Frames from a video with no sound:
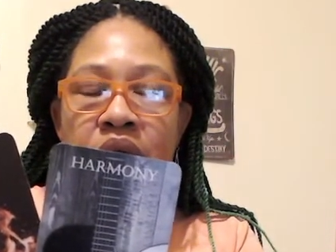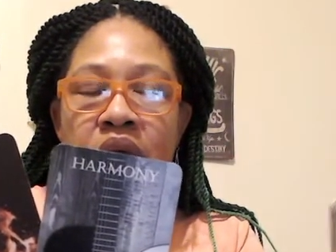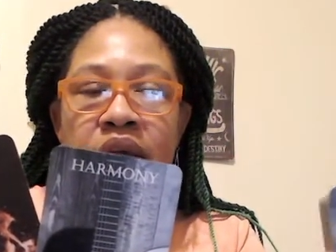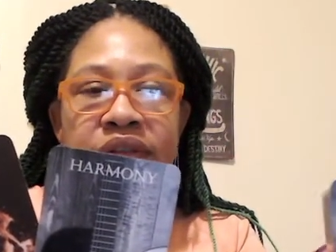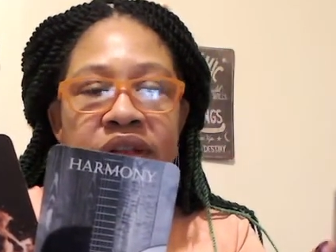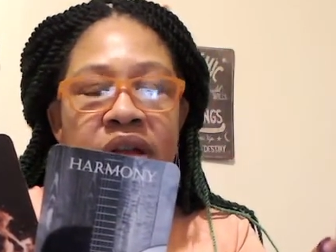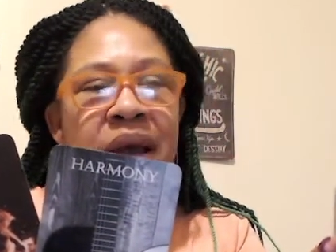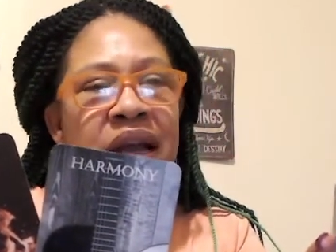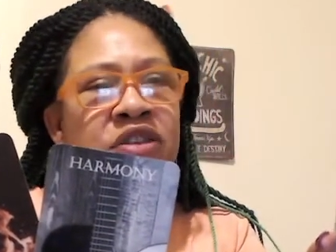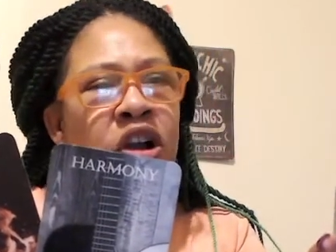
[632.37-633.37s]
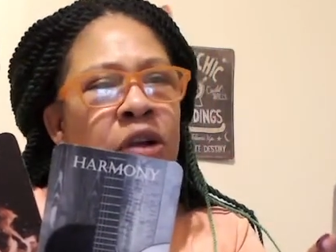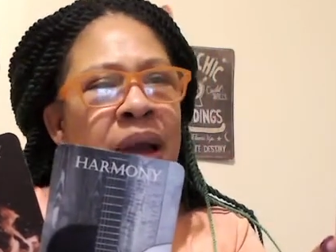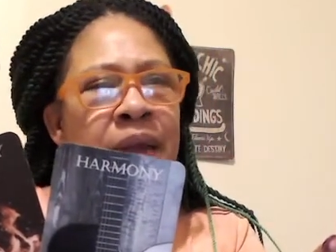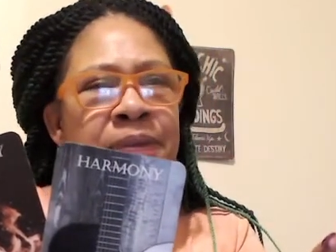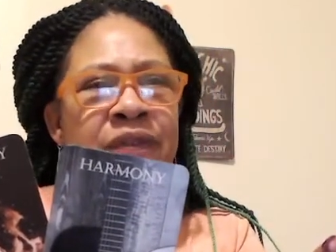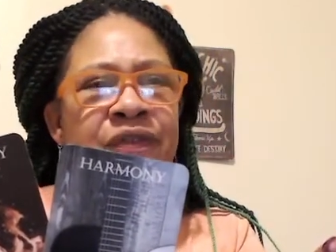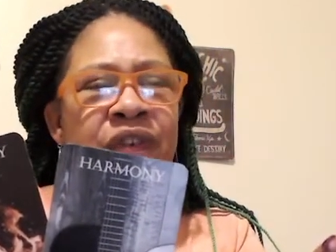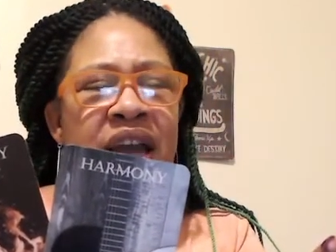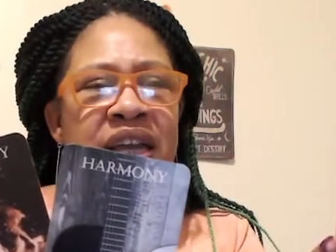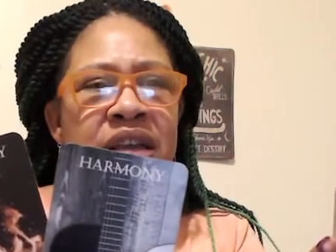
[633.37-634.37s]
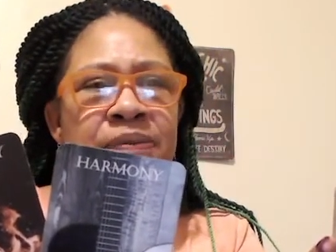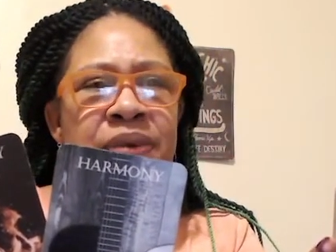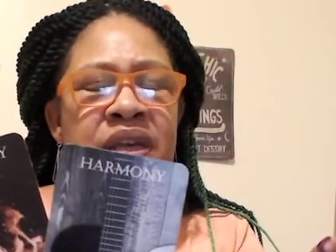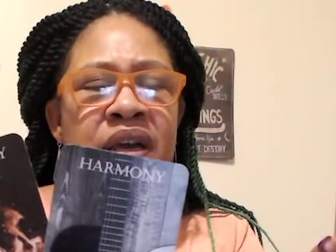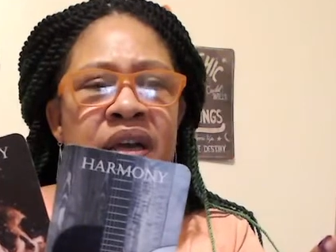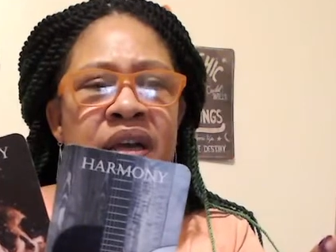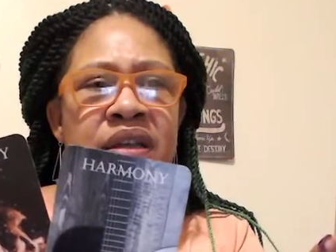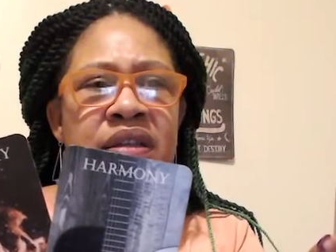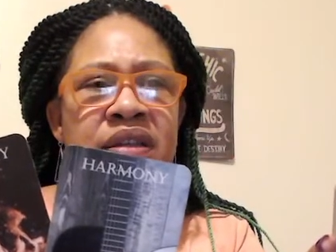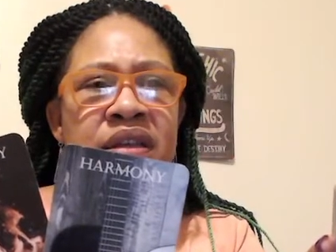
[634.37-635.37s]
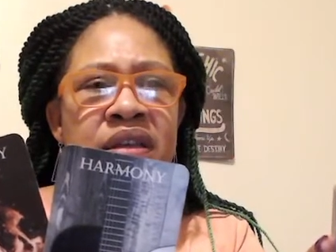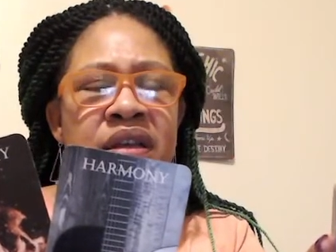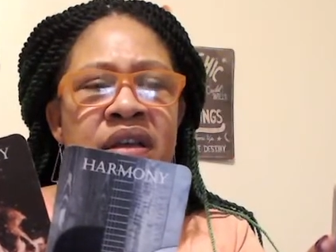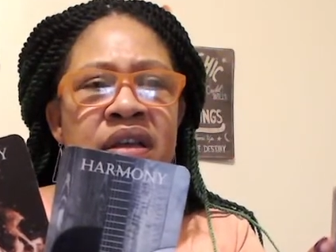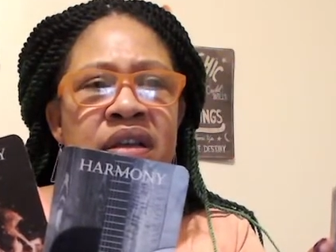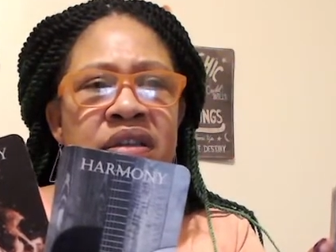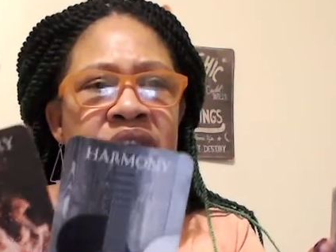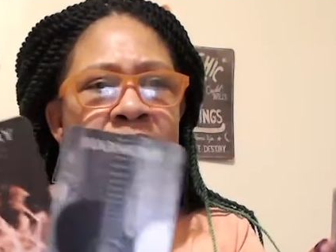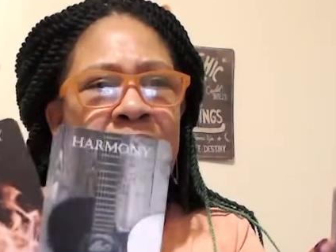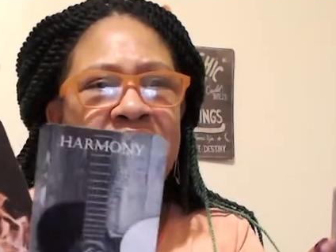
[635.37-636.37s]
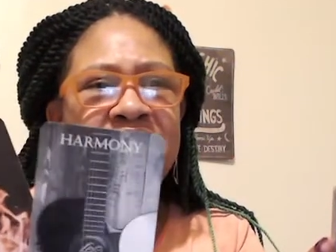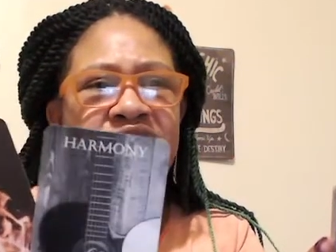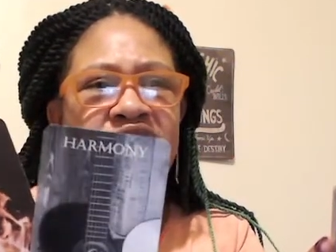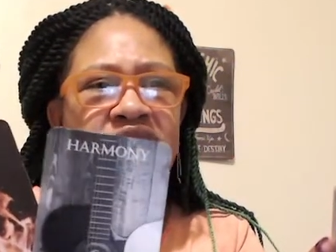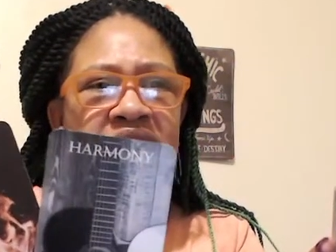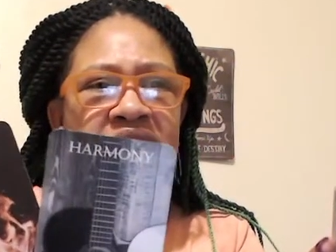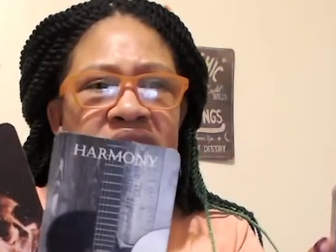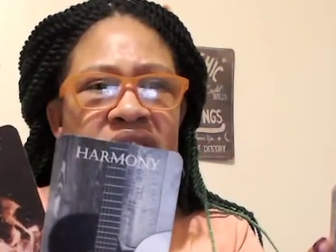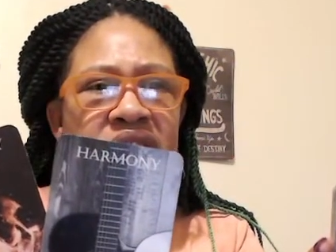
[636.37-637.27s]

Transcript: Somebody y'all might be fighting because somebody cheating.